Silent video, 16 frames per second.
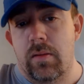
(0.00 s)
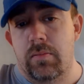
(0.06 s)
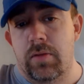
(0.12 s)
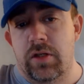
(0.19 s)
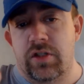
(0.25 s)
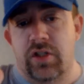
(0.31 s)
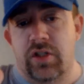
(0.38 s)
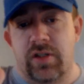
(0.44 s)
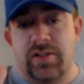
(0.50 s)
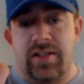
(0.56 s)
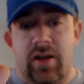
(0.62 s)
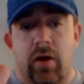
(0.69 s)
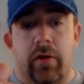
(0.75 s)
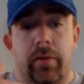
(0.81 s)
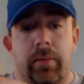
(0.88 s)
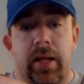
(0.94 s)
As you can see,
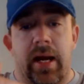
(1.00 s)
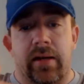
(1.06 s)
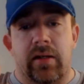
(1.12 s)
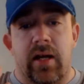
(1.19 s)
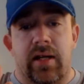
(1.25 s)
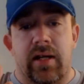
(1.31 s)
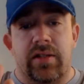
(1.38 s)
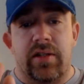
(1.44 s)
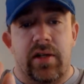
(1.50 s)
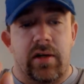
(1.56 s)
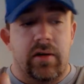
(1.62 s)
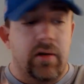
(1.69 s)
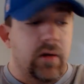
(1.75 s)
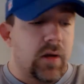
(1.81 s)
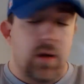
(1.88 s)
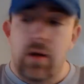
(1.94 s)
all the black dots there
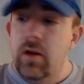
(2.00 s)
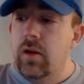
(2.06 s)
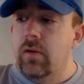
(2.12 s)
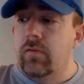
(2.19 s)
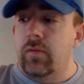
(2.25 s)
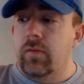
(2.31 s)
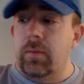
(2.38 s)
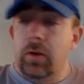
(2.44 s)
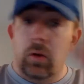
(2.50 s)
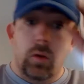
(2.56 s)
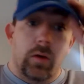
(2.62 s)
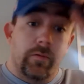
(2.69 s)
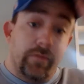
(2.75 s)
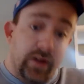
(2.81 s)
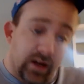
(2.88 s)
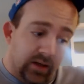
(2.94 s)
from the glue
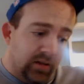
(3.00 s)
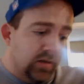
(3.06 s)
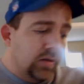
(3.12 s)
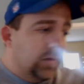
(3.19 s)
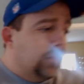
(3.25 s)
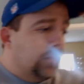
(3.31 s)
effect.